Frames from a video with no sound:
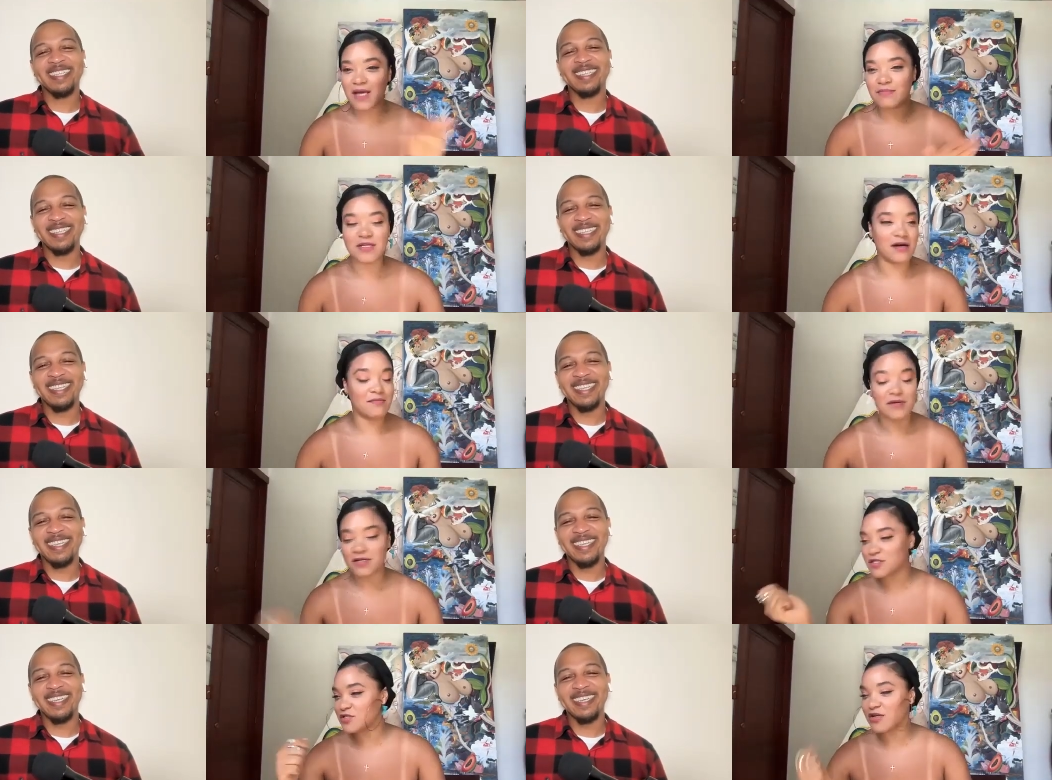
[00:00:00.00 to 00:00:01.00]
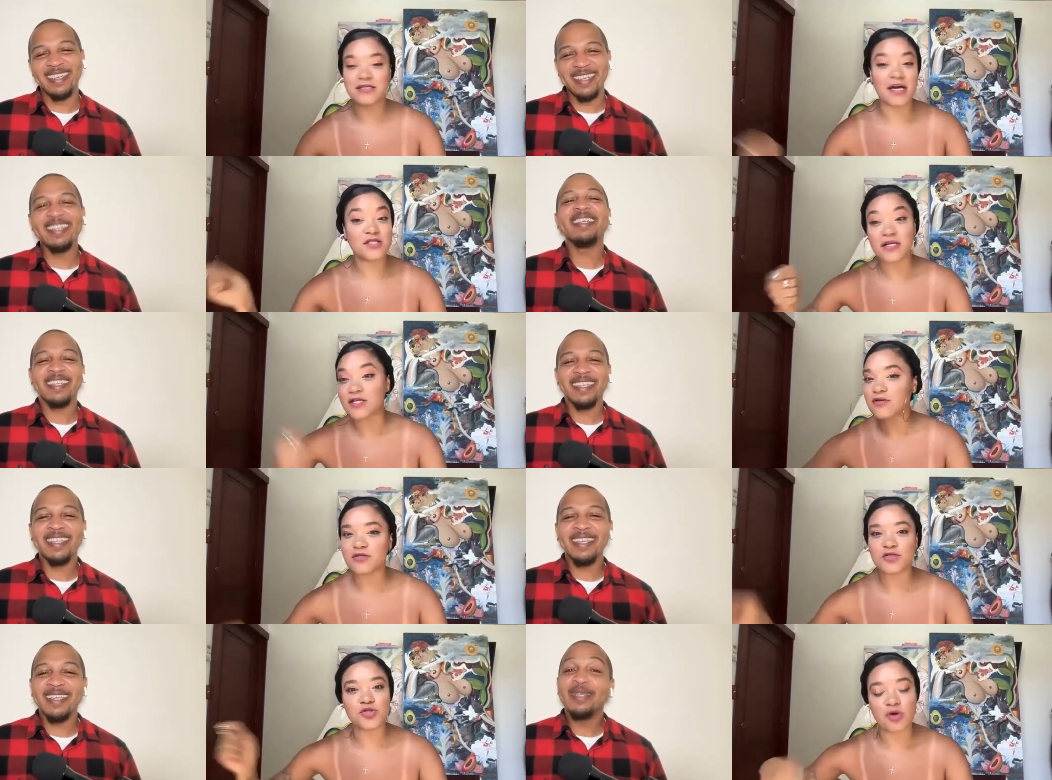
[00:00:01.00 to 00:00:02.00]
Speaker 1: I'm done. I'm gonna just start sketching. I
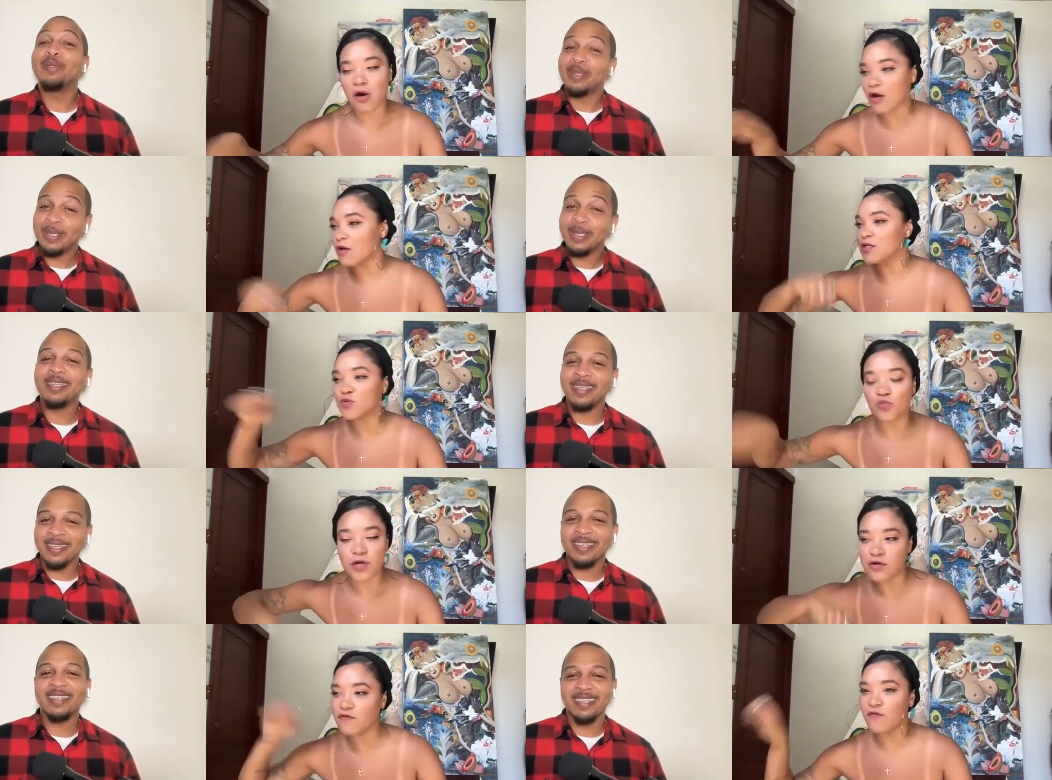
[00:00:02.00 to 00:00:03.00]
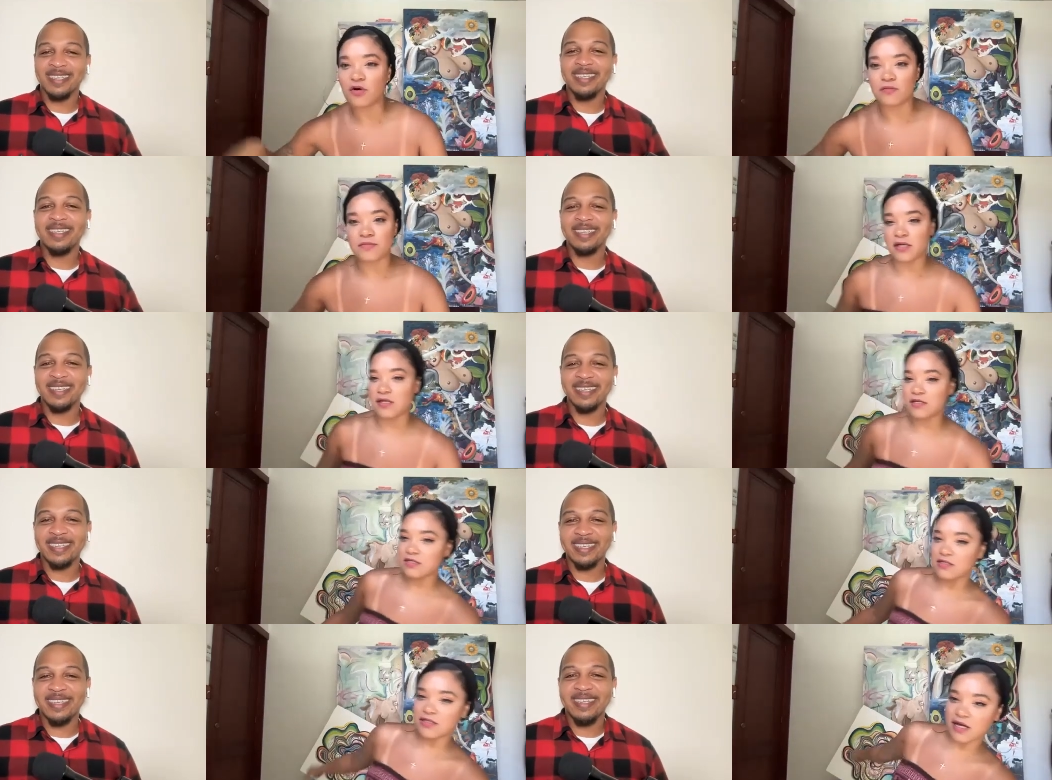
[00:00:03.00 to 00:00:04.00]
started just drawing all these yeah. weird forms. And this,
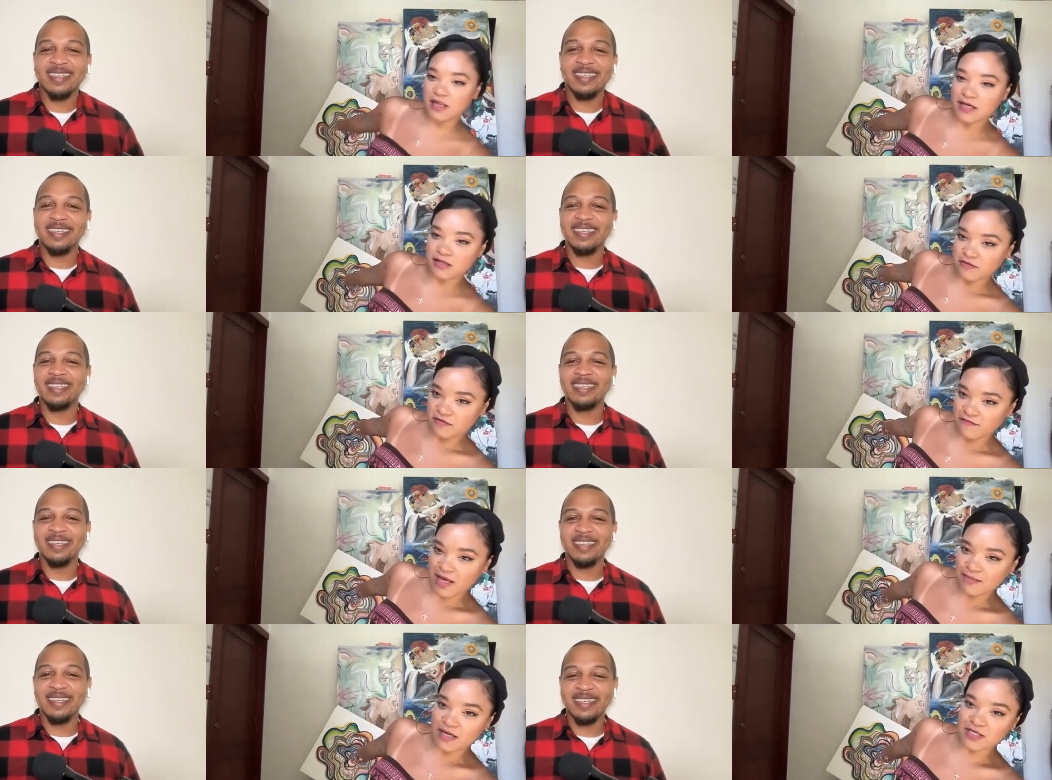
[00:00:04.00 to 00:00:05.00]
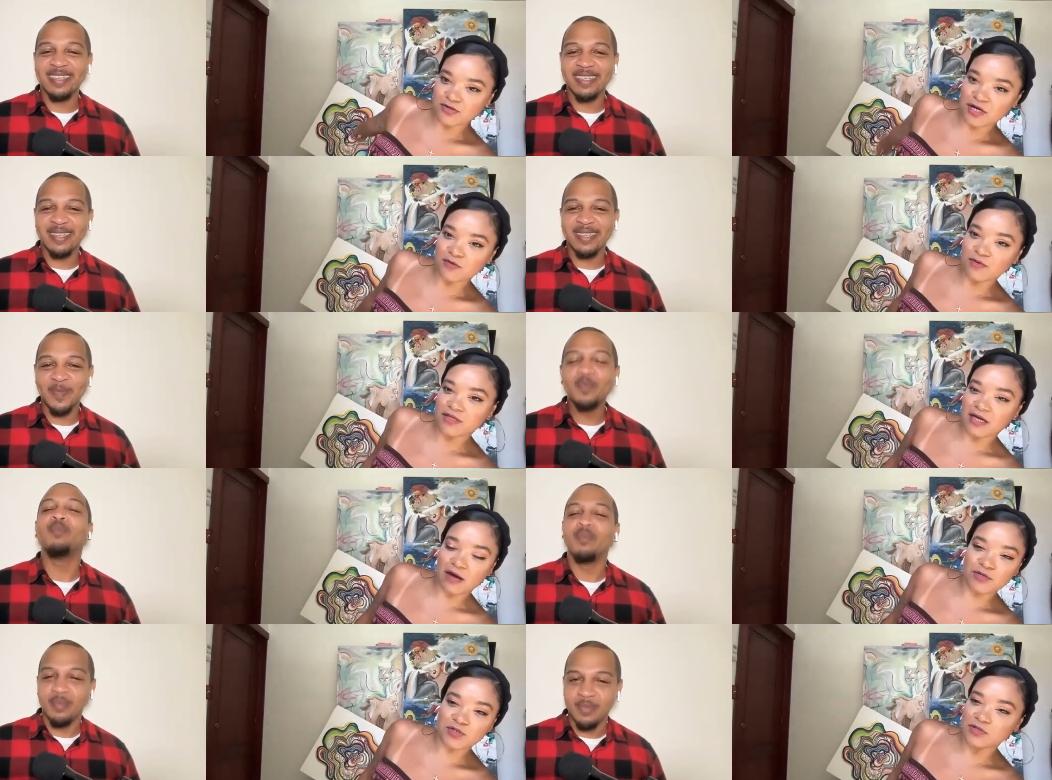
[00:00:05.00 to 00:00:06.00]
this is kind of like the, the vibe that I started with.
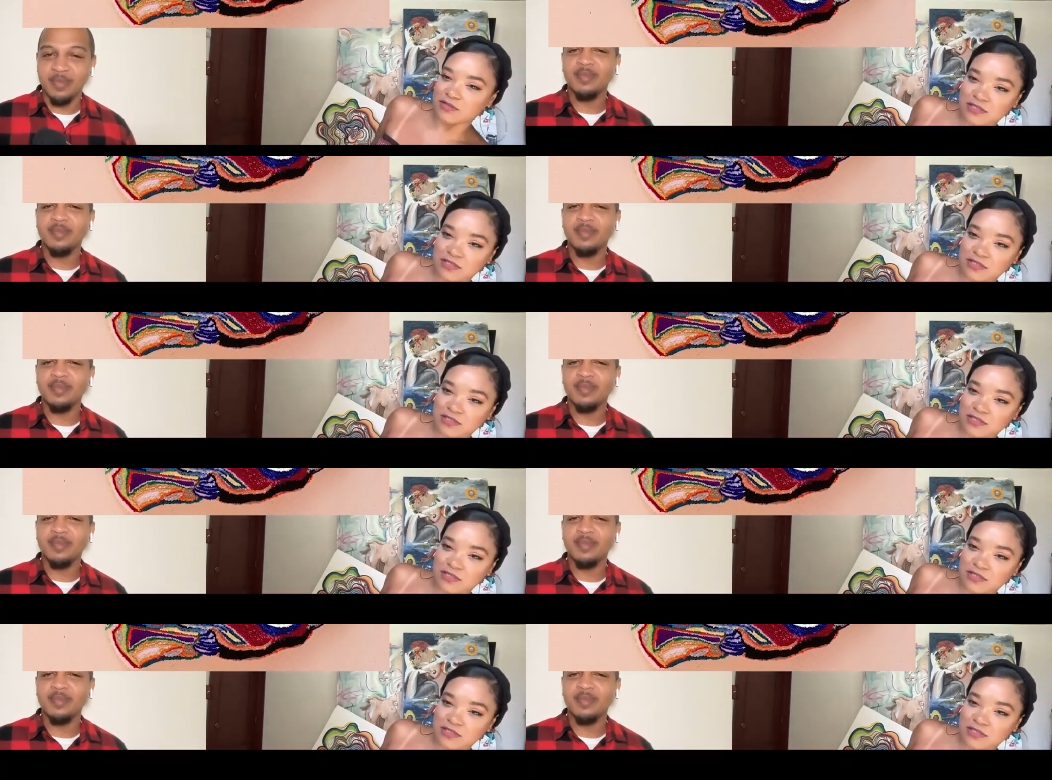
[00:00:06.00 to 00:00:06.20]
Like I was mm-hmm.